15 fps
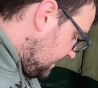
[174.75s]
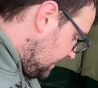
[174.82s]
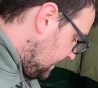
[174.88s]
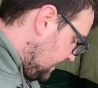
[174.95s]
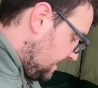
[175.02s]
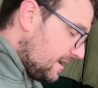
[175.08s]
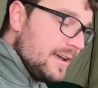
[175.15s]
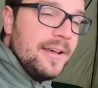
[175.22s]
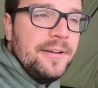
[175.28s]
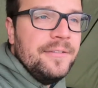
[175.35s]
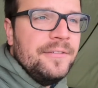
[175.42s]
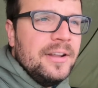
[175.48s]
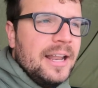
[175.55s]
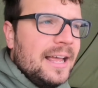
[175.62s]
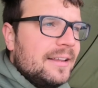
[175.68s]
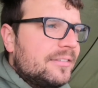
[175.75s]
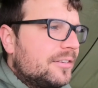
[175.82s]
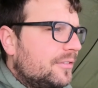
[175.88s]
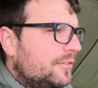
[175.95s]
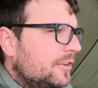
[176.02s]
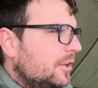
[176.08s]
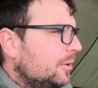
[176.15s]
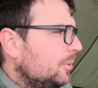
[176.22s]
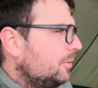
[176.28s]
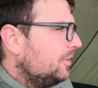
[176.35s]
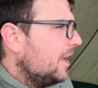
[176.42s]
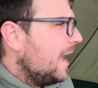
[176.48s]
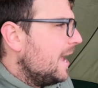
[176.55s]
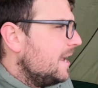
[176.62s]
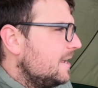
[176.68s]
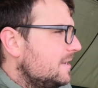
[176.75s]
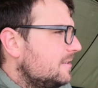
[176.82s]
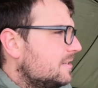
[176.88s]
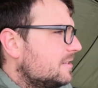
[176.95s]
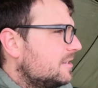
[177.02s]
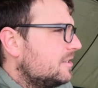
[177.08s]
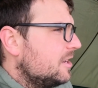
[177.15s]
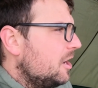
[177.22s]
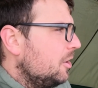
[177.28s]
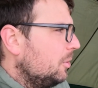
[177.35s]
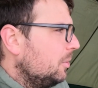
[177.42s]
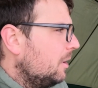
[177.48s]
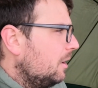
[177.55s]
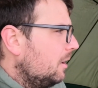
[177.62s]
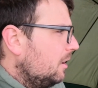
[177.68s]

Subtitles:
in the last few days. So